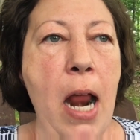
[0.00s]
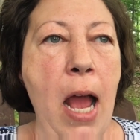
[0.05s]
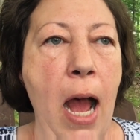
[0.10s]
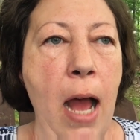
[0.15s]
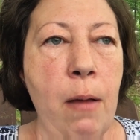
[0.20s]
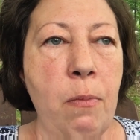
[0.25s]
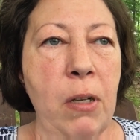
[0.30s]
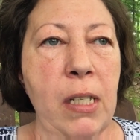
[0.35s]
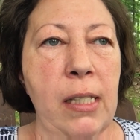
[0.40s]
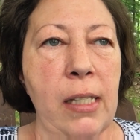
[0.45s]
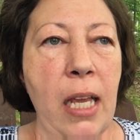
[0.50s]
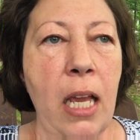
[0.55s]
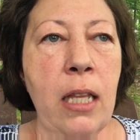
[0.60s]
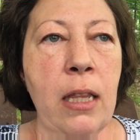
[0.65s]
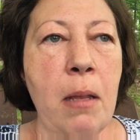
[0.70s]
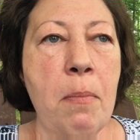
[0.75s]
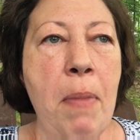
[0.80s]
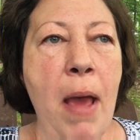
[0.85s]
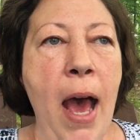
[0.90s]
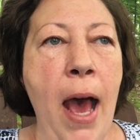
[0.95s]
I was
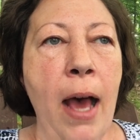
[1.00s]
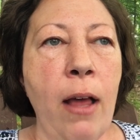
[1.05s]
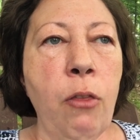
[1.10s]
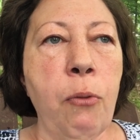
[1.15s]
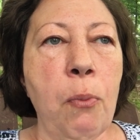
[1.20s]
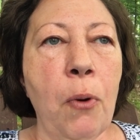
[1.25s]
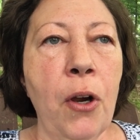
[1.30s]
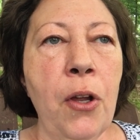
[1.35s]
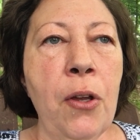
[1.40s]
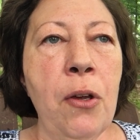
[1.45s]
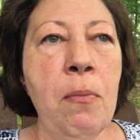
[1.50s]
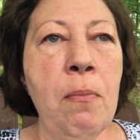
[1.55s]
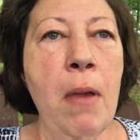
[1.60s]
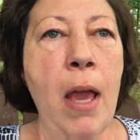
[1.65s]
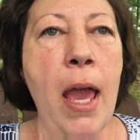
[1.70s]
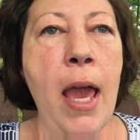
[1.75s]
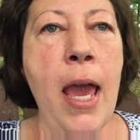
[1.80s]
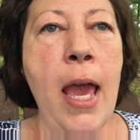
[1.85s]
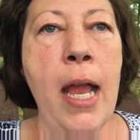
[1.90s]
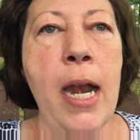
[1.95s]
in the bathroom,
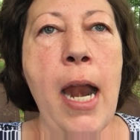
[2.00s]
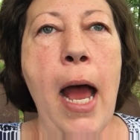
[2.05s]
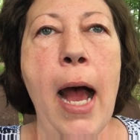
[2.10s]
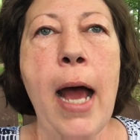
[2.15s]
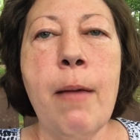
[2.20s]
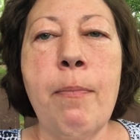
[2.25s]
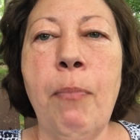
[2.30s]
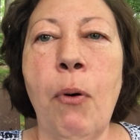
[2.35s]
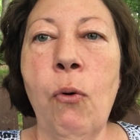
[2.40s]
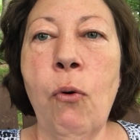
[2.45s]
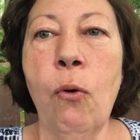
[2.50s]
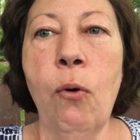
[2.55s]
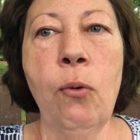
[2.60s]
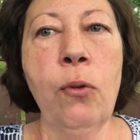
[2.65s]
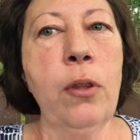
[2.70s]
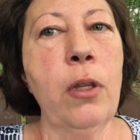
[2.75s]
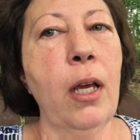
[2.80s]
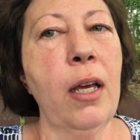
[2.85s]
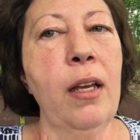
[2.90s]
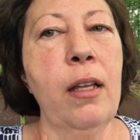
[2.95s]
and I
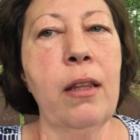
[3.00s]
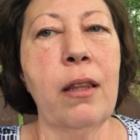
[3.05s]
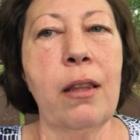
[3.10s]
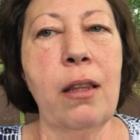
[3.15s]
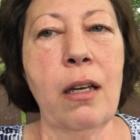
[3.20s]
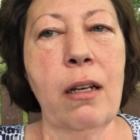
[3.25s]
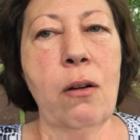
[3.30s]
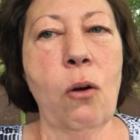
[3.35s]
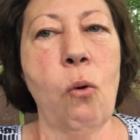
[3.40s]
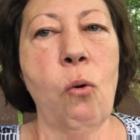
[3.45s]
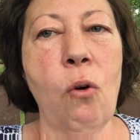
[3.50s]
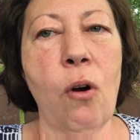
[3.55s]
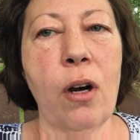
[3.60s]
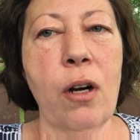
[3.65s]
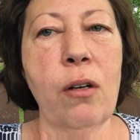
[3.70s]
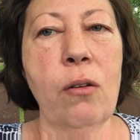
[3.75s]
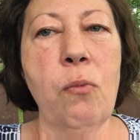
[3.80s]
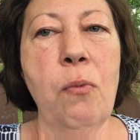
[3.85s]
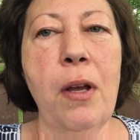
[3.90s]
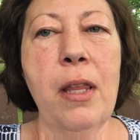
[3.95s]
pulled the
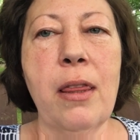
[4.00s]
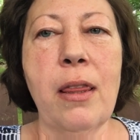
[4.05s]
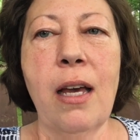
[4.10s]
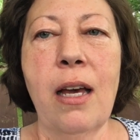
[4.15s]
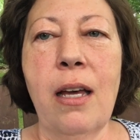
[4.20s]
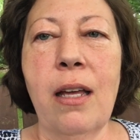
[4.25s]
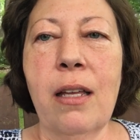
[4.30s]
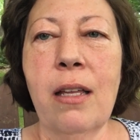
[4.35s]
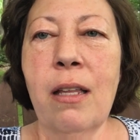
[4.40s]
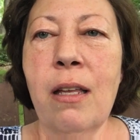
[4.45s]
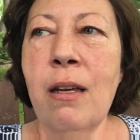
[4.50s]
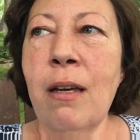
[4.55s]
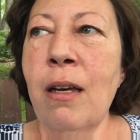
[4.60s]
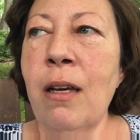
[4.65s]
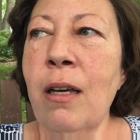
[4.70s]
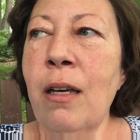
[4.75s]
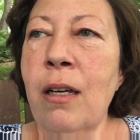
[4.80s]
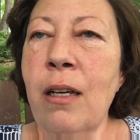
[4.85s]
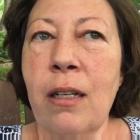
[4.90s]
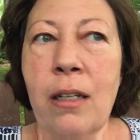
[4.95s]
cord with the
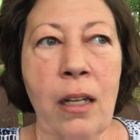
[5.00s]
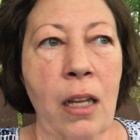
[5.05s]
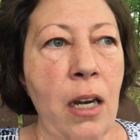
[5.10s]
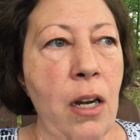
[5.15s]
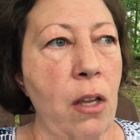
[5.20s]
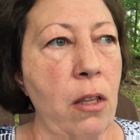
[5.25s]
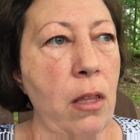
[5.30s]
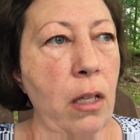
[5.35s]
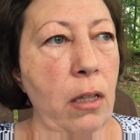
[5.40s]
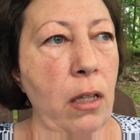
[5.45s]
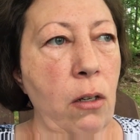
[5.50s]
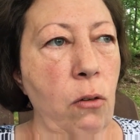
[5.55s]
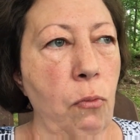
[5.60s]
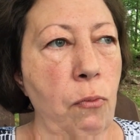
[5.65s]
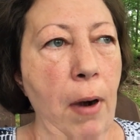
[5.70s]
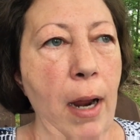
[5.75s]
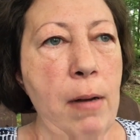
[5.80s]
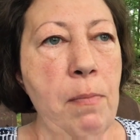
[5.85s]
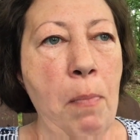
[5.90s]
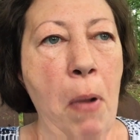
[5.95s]
little
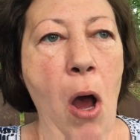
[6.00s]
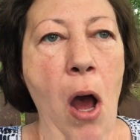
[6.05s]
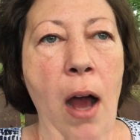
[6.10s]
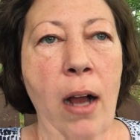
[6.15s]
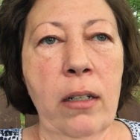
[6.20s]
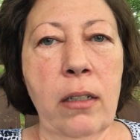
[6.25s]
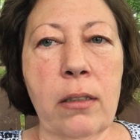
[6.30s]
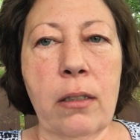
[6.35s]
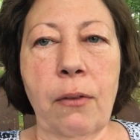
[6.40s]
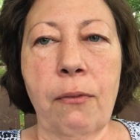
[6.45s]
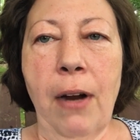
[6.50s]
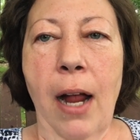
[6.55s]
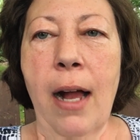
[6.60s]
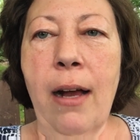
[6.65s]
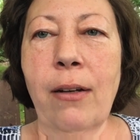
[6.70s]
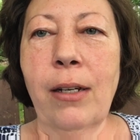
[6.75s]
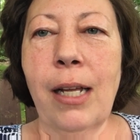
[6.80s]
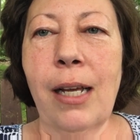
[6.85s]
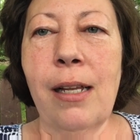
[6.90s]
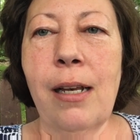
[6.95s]
red box
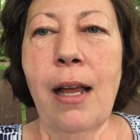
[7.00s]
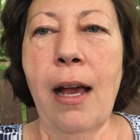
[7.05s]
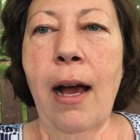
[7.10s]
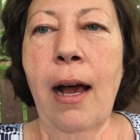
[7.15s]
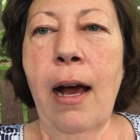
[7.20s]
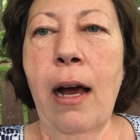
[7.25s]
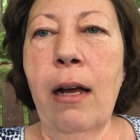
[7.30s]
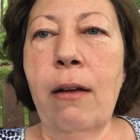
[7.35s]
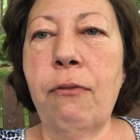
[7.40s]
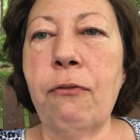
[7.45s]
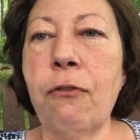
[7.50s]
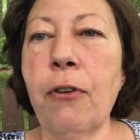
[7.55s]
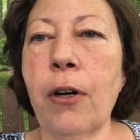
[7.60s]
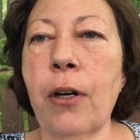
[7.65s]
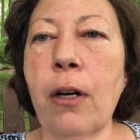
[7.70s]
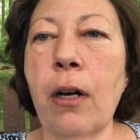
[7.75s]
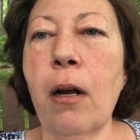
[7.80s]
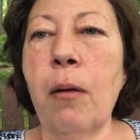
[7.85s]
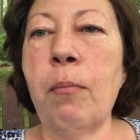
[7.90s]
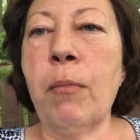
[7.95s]
around it
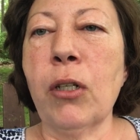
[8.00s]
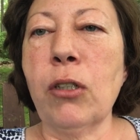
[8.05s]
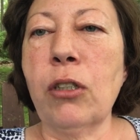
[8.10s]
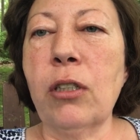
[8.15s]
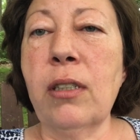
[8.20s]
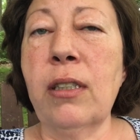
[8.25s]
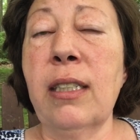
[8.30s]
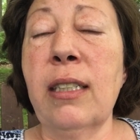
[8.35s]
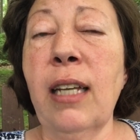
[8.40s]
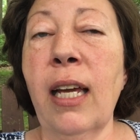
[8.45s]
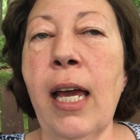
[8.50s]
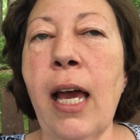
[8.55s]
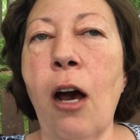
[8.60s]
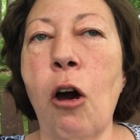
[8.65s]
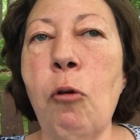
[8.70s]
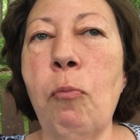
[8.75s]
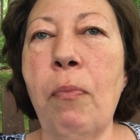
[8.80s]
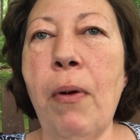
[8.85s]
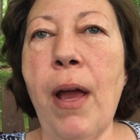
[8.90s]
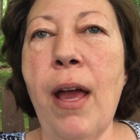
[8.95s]
for emergency
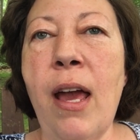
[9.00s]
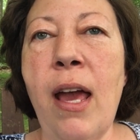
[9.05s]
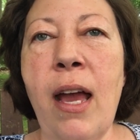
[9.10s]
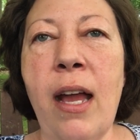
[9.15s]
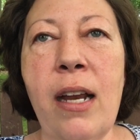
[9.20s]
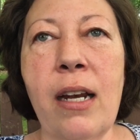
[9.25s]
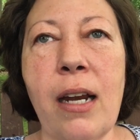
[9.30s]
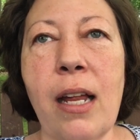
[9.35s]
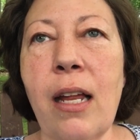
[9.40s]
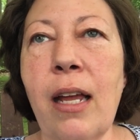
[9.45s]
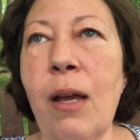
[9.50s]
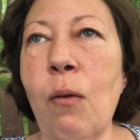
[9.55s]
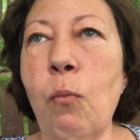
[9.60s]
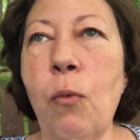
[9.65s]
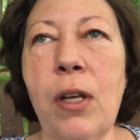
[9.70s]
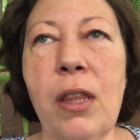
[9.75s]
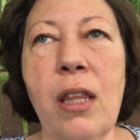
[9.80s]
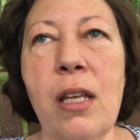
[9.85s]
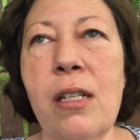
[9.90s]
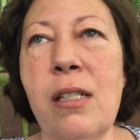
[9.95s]
help, and
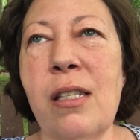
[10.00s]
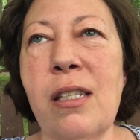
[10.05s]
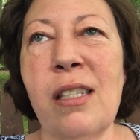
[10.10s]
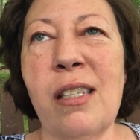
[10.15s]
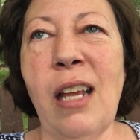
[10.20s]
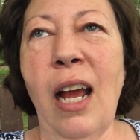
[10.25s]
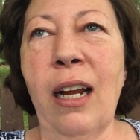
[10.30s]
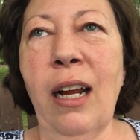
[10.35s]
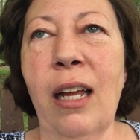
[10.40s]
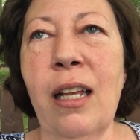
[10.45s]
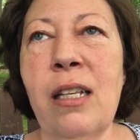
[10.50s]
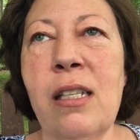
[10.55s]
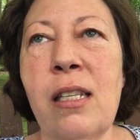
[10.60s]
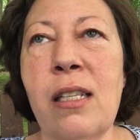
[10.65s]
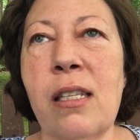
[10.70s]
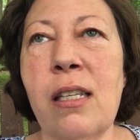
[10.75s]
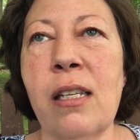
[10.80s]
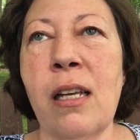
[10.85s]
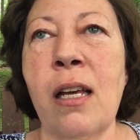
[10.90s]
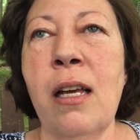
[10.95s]
within
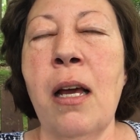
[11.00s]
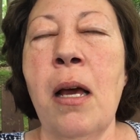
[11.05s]
seconds,